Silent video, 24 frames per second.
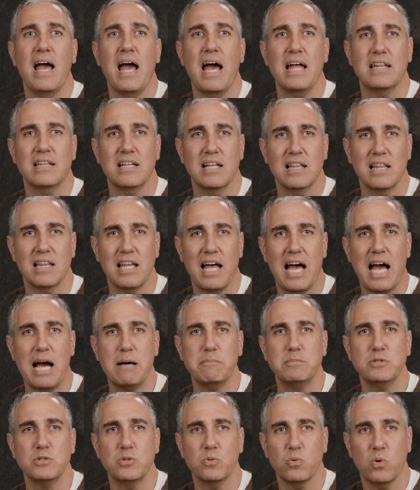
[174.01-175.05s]
and the
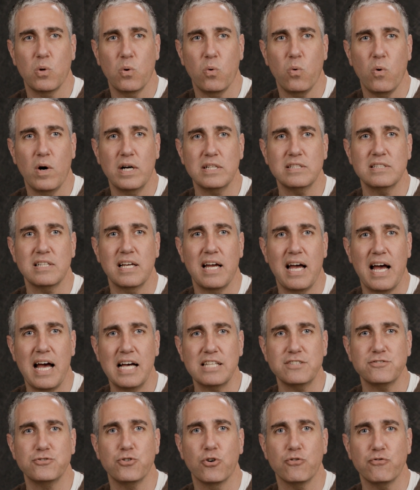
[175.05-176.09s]
labs you will want to
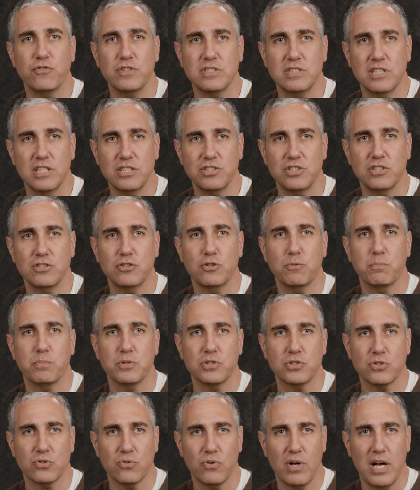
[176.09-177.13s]
ask your physician to
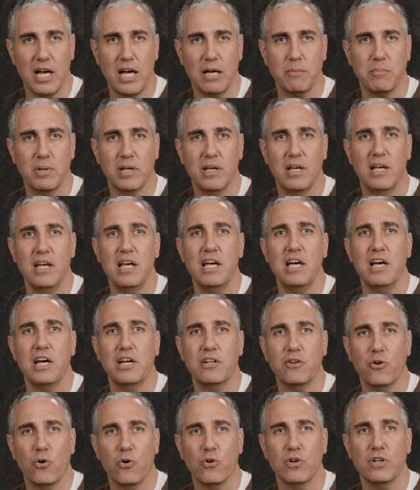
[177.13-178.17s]
prescribe
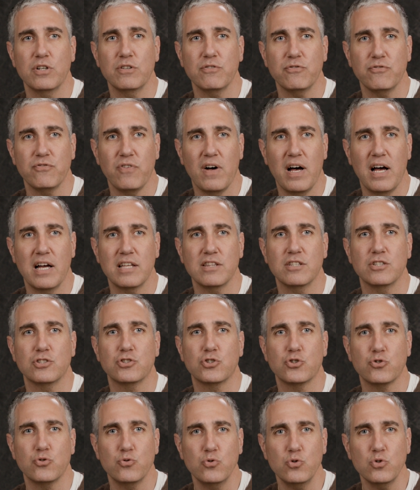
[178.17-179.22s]
in order to find the
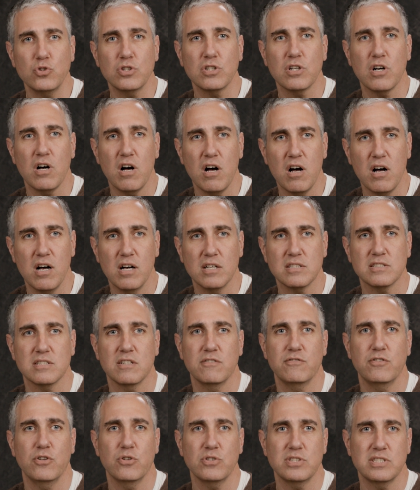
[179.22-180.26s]
true cause
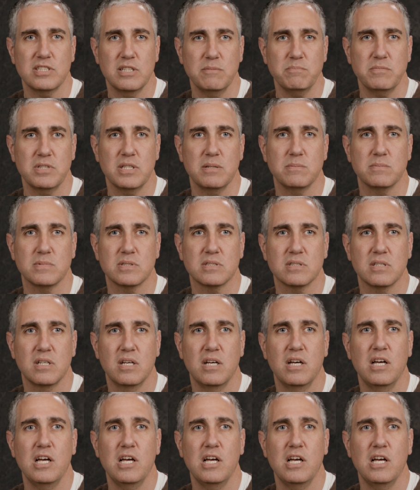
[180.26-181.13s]
of your symptoms,